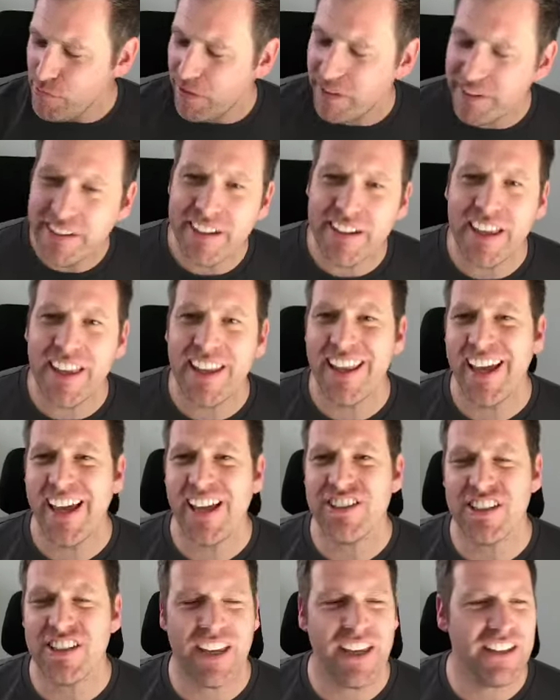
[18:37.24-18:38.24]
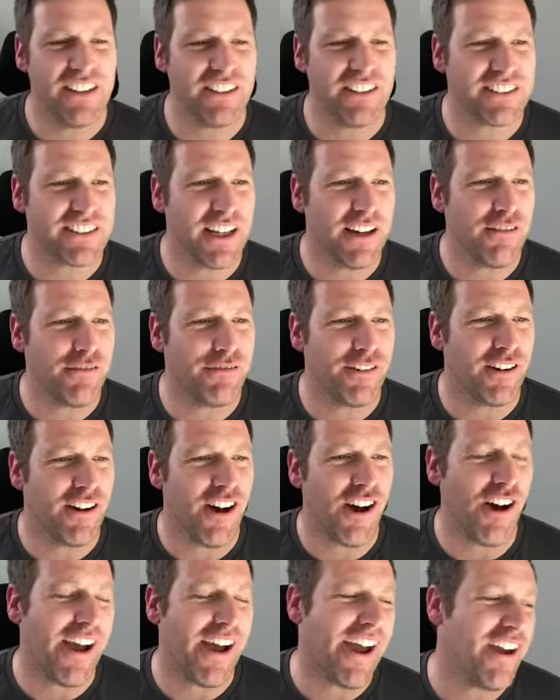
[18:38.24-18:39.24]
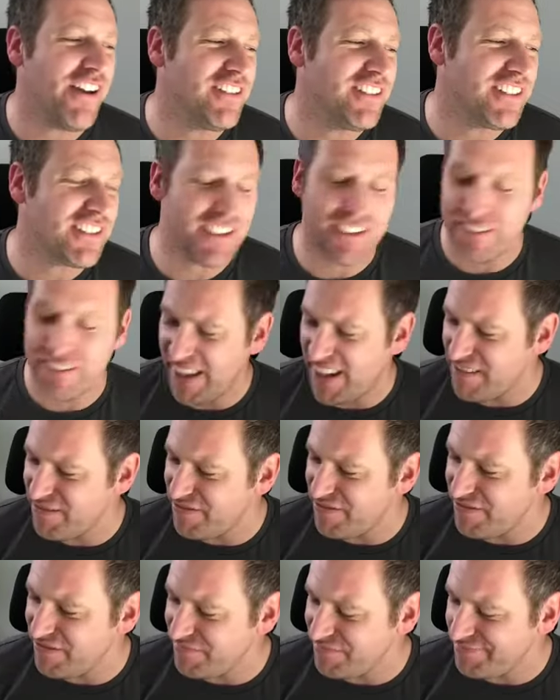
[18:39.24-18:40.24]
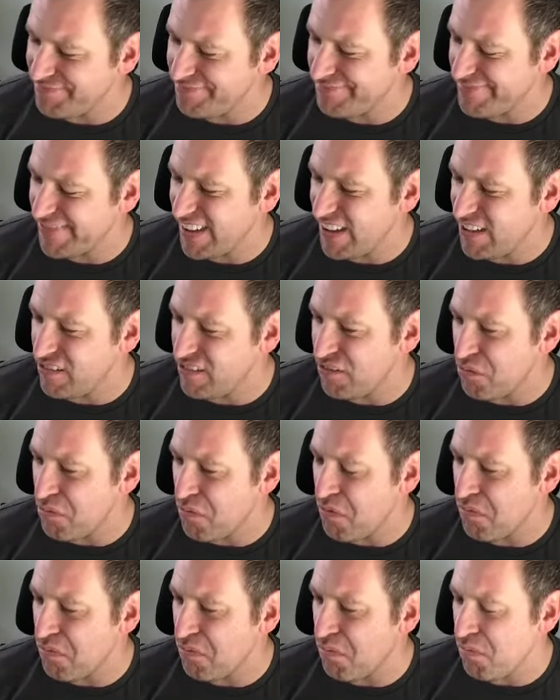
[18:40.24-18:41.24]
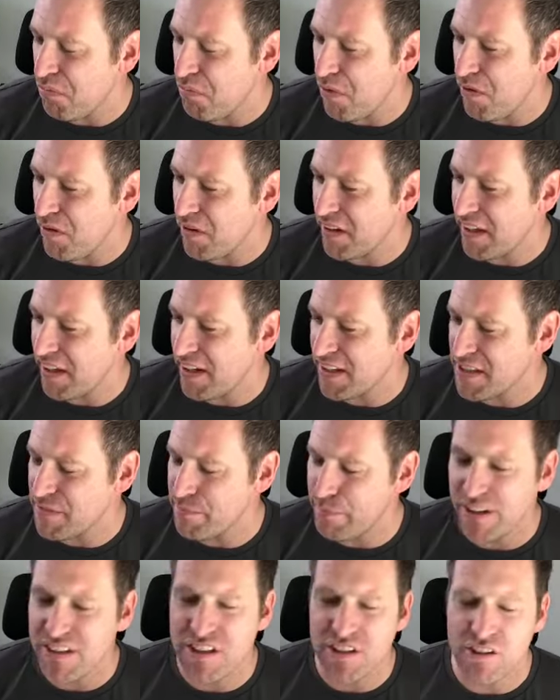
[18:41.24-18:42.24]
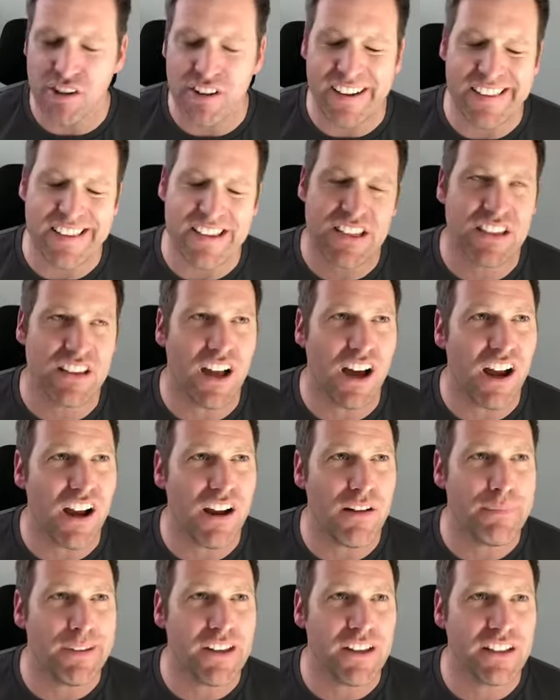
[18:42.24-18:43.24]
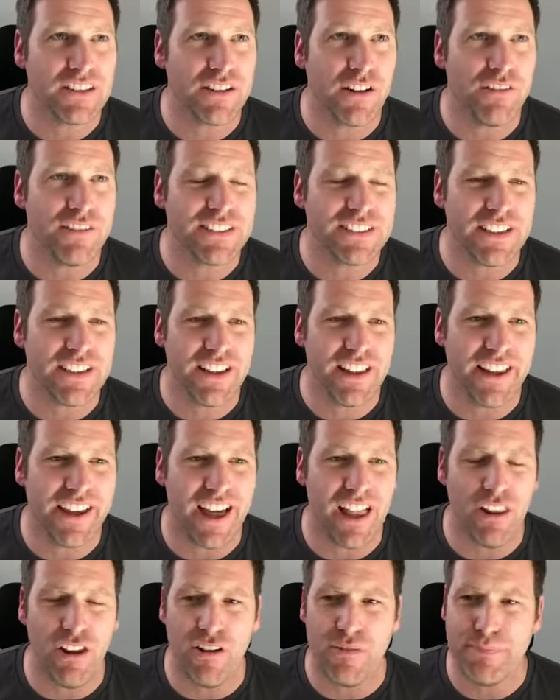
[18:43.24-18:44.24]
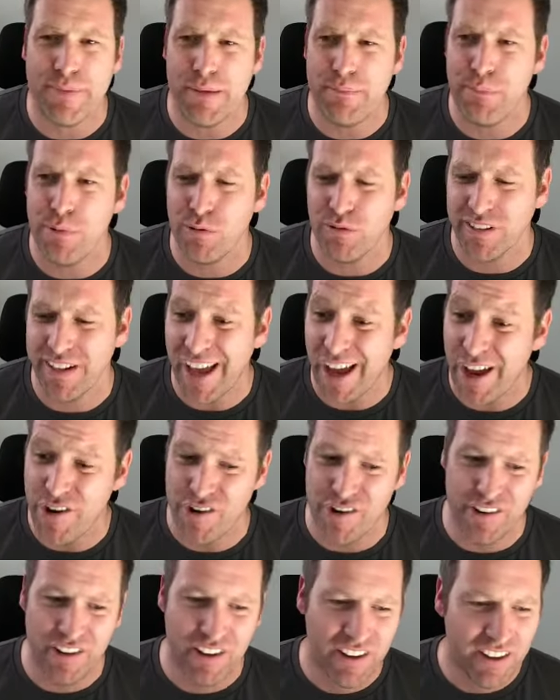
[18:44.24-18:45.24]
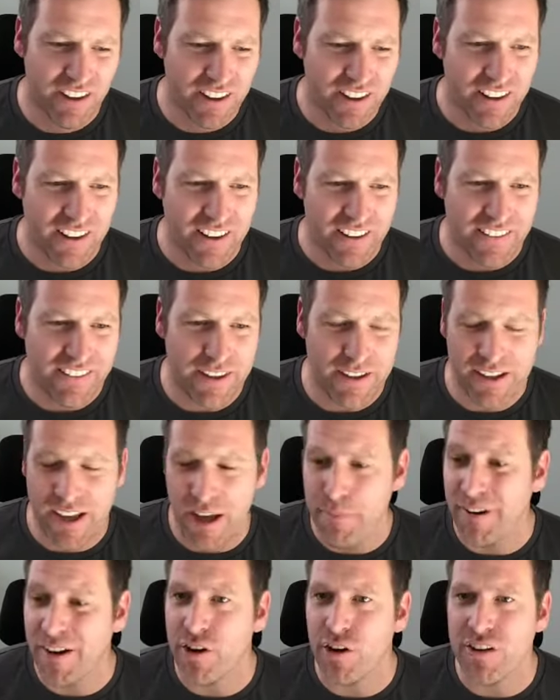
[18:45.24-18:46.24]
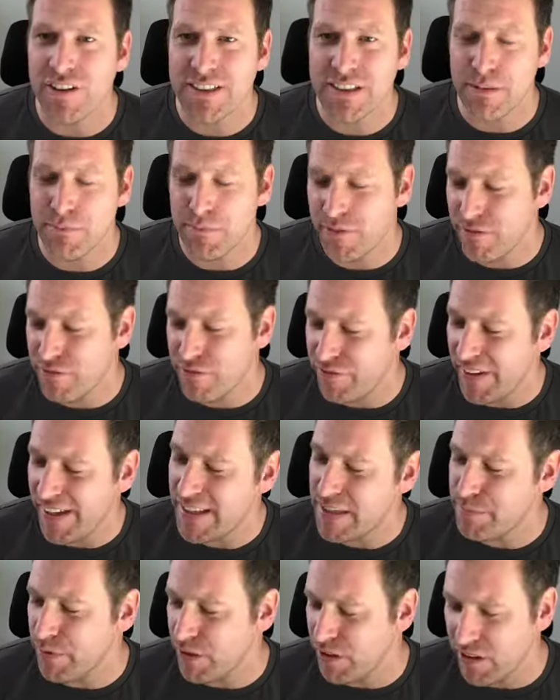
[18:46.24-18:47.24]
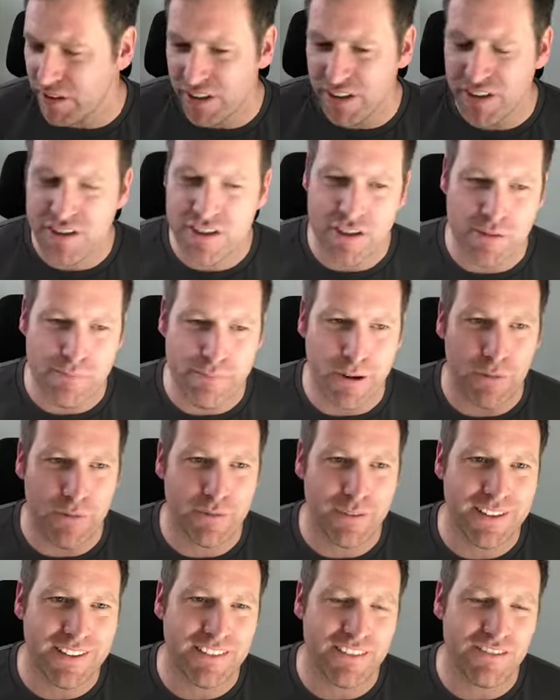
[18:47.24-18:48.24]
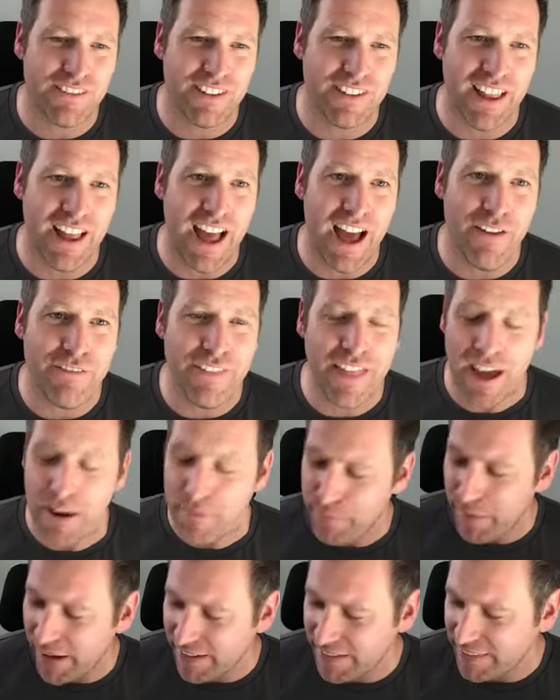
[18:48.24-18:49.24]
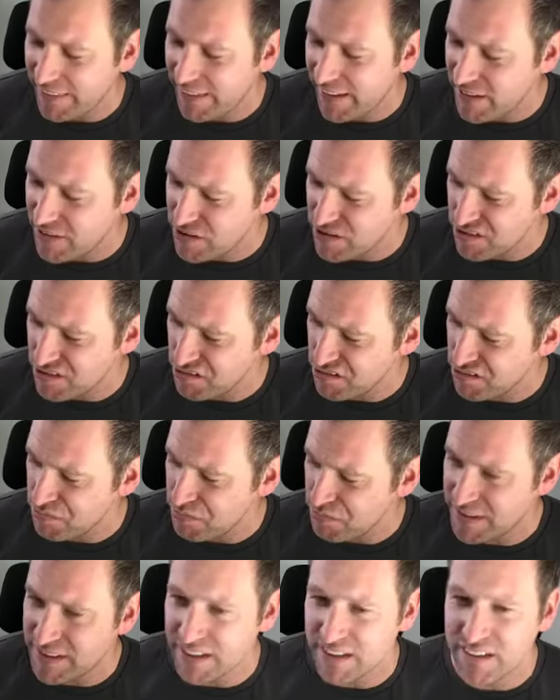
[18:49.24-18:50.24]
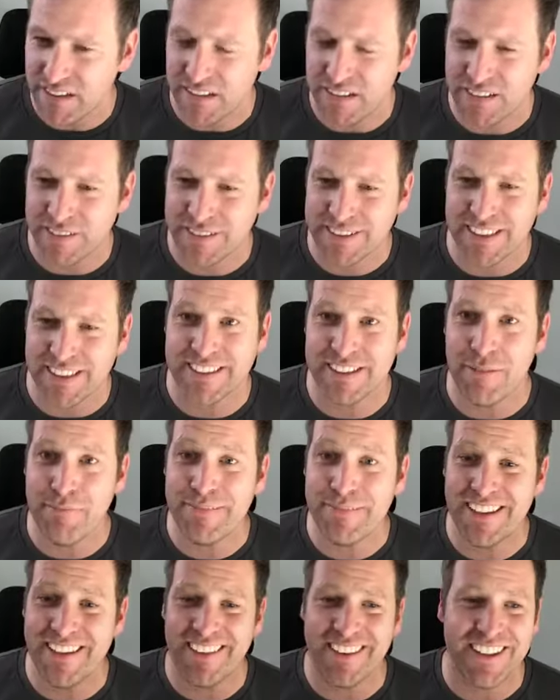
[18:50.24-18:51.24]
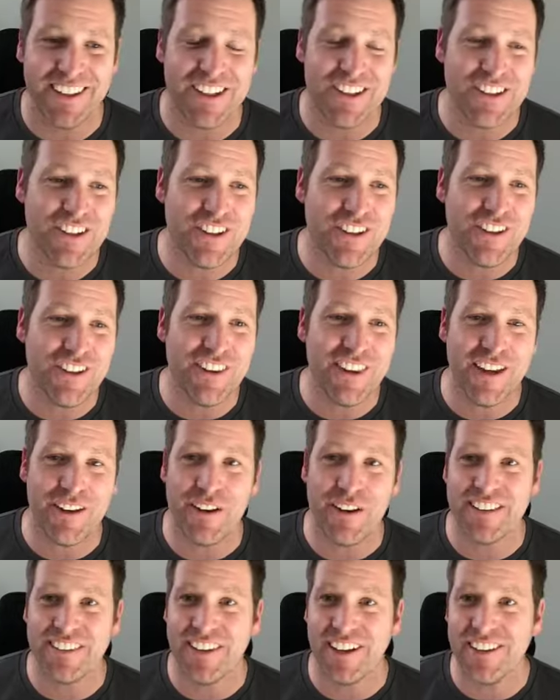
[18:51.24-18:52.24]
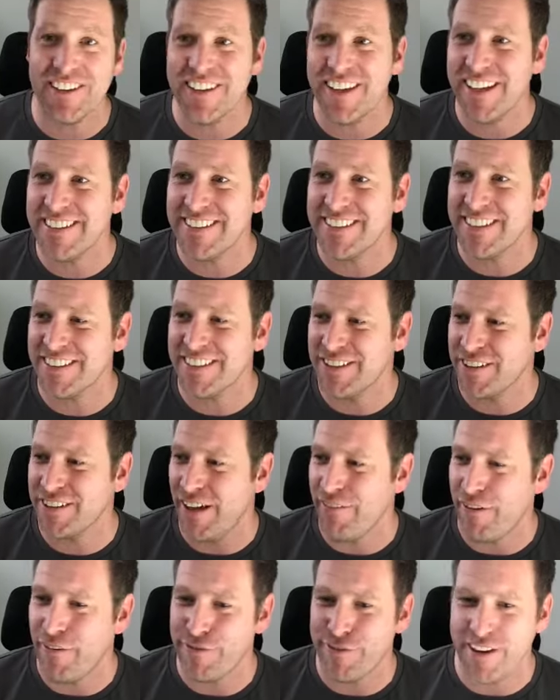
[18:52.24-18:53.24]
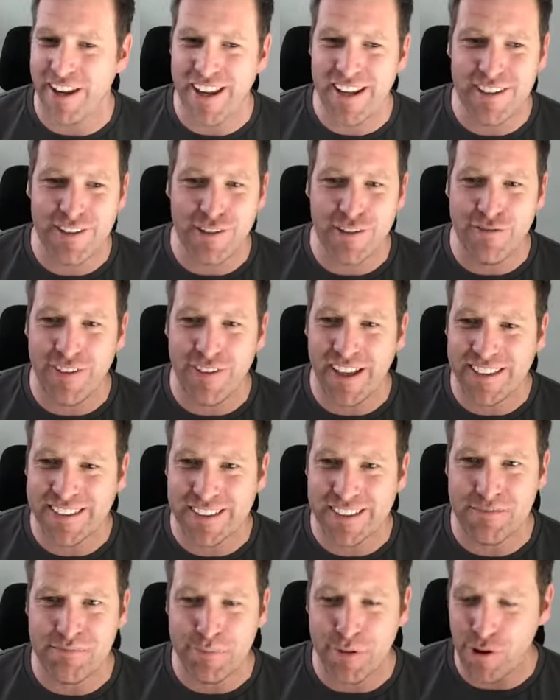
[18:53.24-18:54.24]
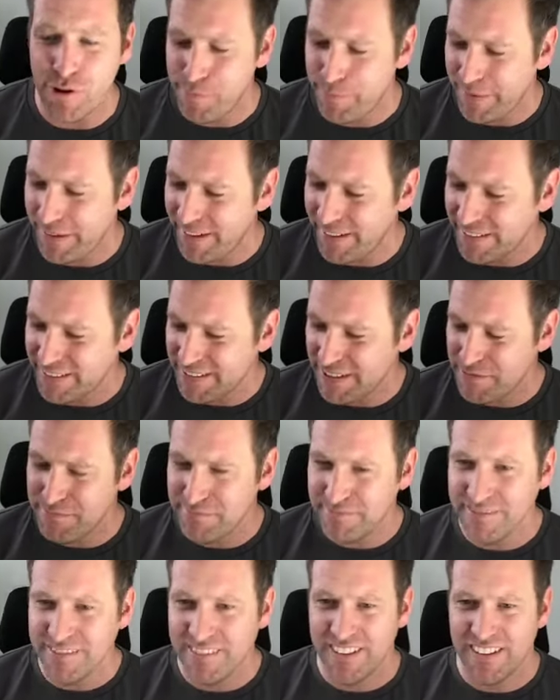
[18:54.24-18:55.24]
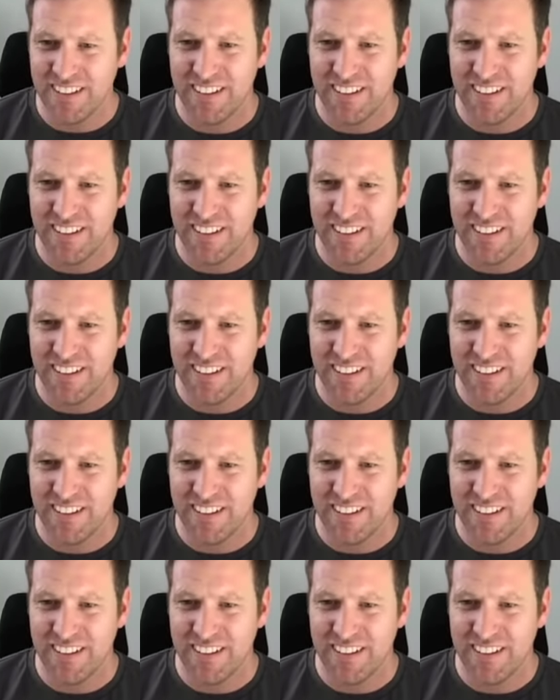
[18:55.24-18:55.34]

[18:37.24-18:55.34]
were you kind of educating yourself, or how did you kind of, you know, what kind of spurred you on at the start? Because obviously, like a lot of people now they come across something on Facebook or YouTube, but we didn't really have that back then. So was it was it somebody that you knew that had done this? Did you have a friend who invested in property or something?